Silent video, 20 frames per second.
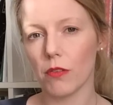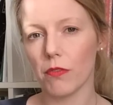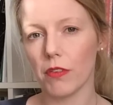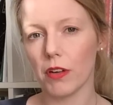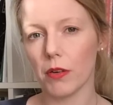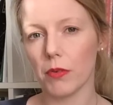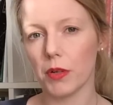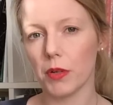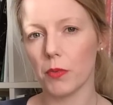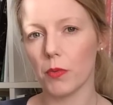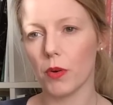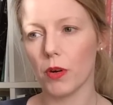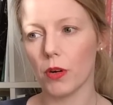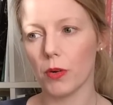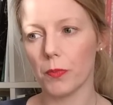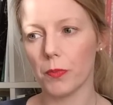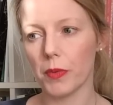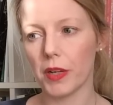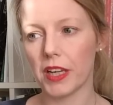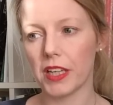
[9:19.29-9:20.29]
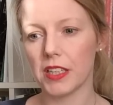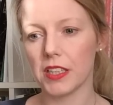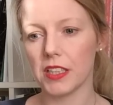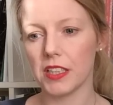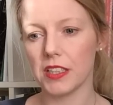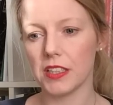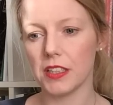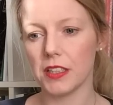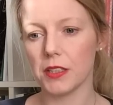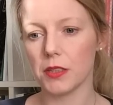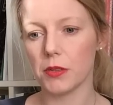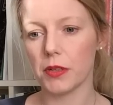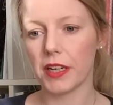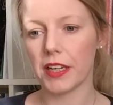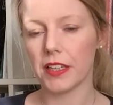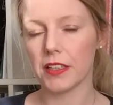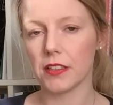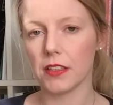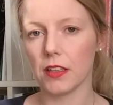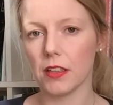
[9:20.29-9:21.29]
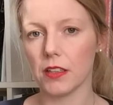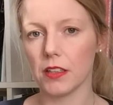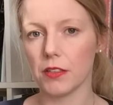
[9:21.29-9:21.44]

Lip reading: very warm and easy to handle.